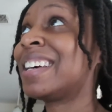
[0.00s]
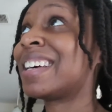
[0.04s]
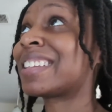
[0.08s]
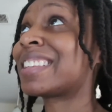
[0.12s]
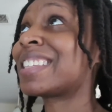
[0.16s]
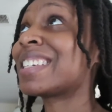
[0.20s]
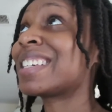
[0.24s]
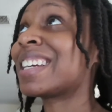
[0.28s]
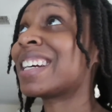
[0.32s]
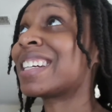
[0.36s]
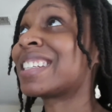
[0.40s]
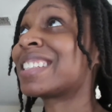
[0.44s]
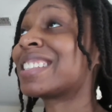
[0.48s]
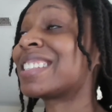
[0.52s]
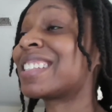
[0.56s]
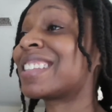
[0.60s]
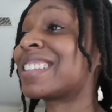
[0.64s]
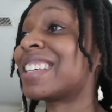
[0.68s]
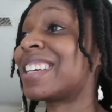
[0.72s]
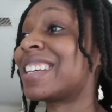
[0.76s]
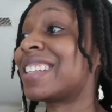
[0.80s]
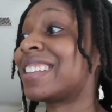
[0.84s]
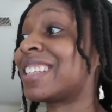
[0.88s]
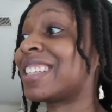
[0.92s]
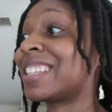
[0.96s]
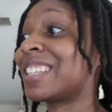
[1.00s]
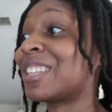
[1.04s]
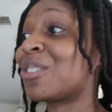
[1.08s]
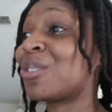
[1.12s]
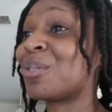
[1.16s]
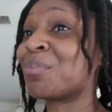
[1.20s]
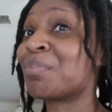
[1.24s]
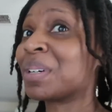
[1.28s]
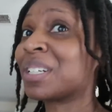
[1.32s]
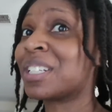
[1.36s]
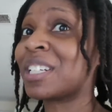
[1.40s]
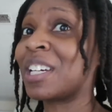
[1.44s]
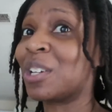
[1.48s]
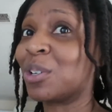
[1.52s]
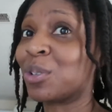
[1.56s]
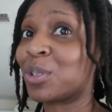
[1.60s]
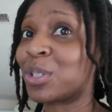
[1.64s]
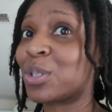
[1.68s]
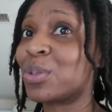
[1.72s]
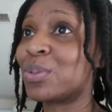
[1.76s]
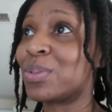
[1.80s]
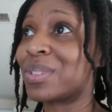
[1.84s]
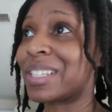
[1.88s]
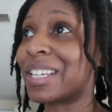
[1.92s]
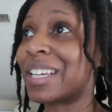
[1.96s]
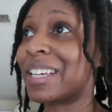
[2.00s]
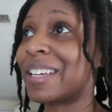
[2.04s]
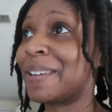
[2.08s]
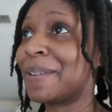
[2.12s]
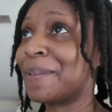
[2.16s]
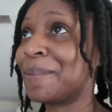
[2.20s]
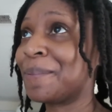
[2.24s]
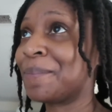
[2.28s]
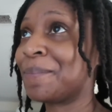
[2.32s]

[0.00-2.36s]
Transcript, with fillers: I think I did that like either Monday or Tuesday.